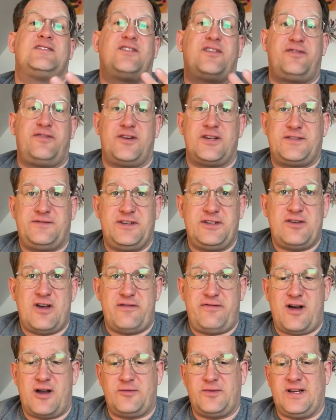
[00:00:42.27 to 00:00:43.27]
right, so the first
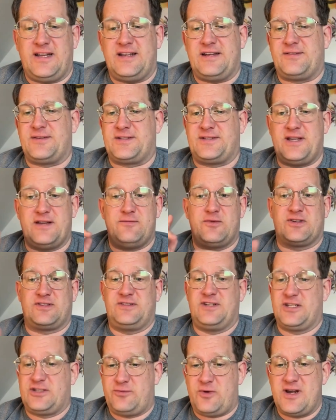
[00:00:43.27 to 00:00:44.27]
video I found really interesting
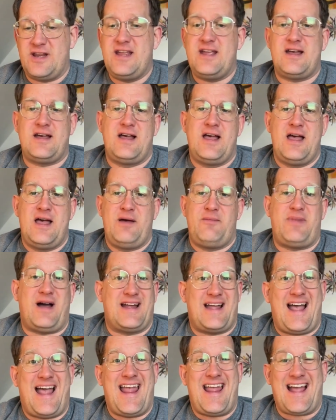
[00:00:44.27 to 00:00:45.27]
was this one here
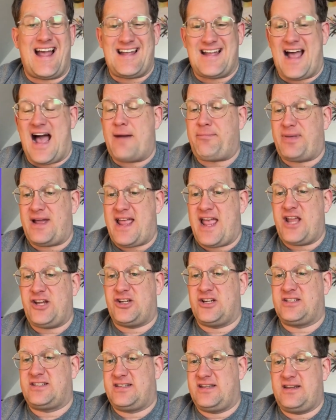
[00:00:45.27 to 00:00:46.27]
by AI Up
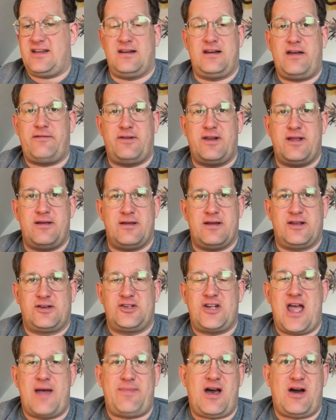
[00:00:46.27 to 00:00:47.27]
Agency, a lovely
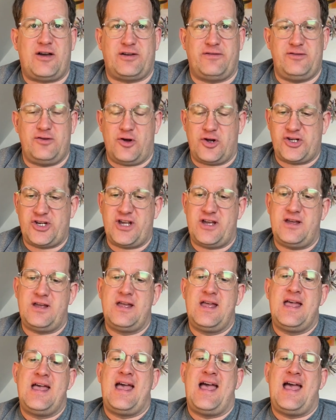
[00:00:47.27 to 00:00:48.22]
chap out of Yorkshire.